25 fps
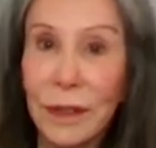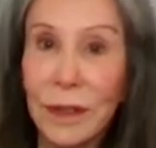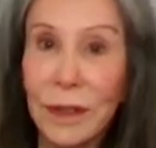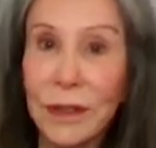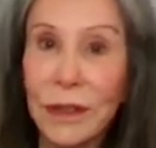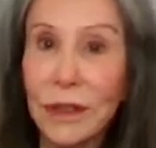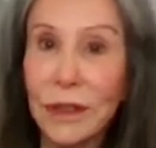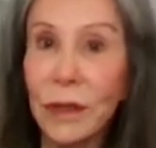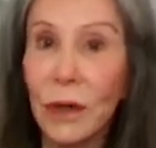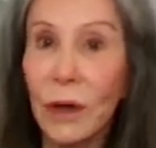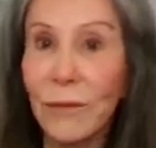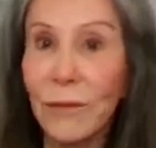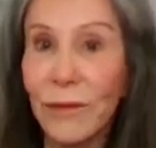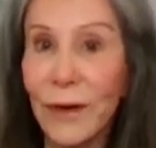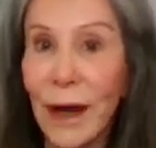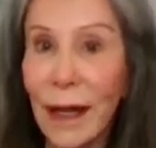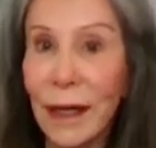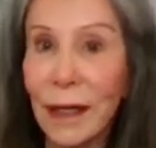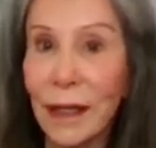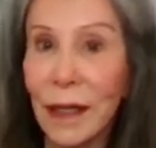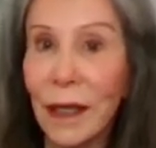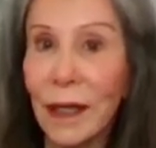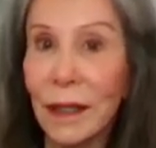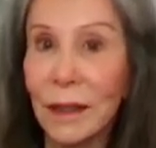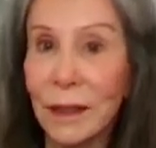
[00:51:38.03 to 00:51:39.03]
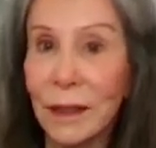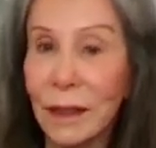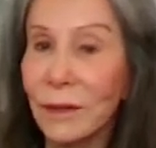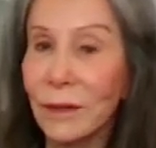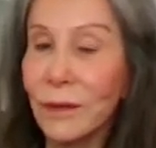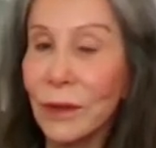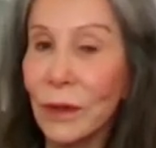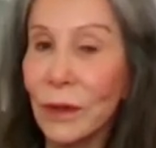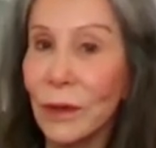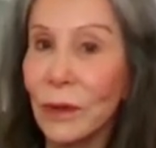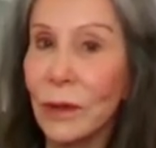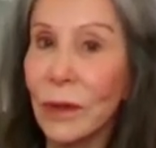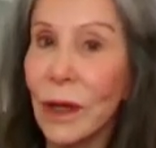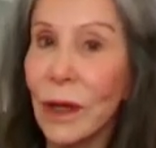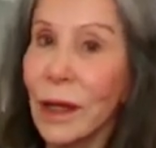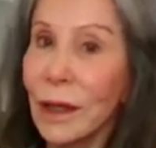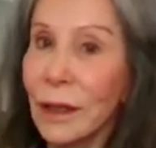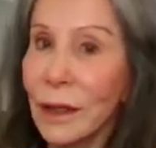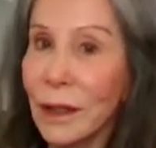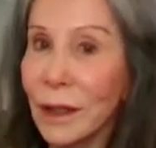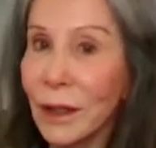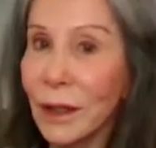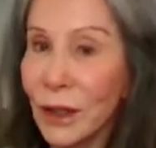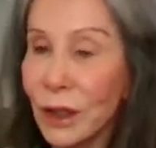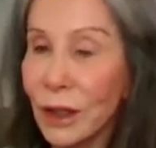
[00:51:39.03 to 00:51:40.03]
So if I can give you
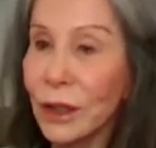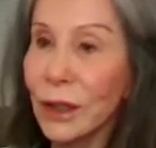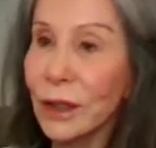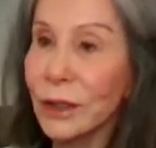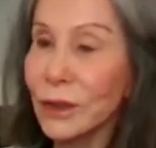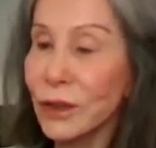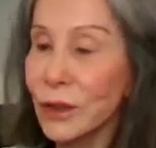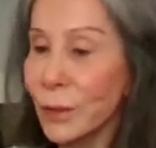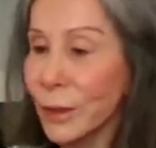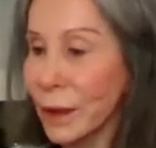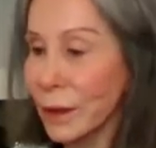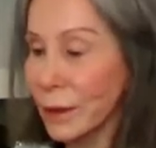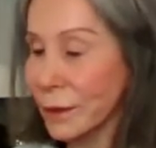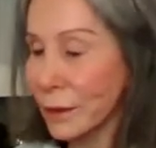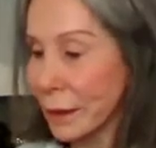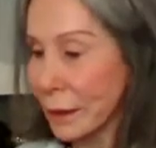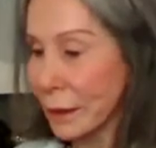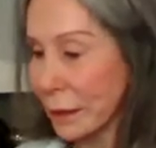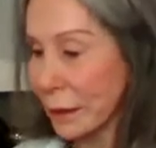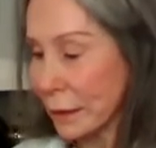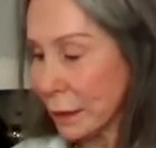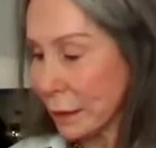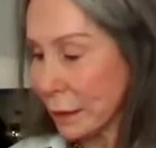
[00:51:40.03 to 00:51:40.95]
any encouragement